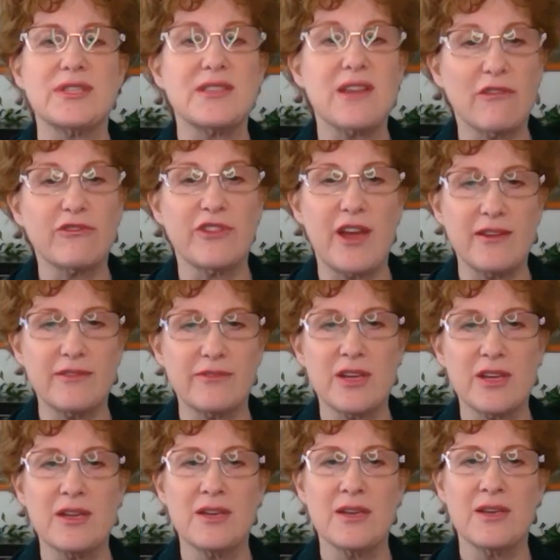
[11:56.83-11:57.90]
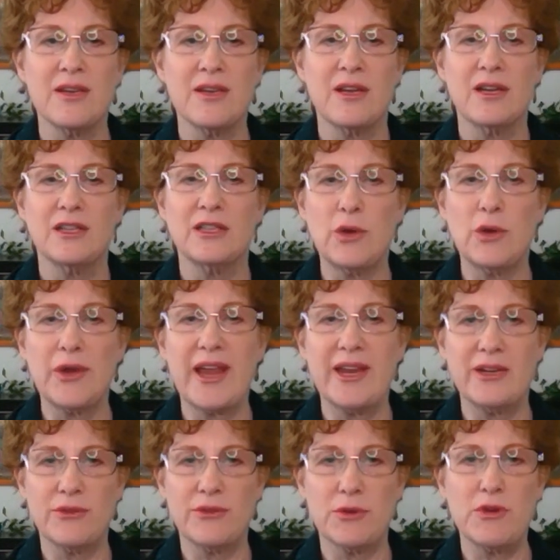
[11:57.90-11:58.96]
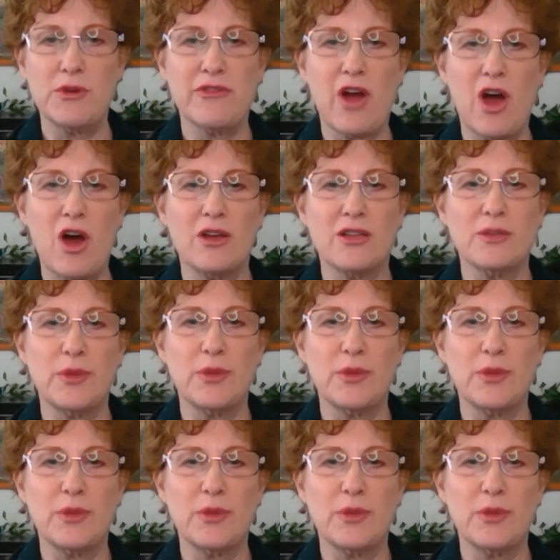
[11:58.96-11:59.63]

self-love. Locate and remove all the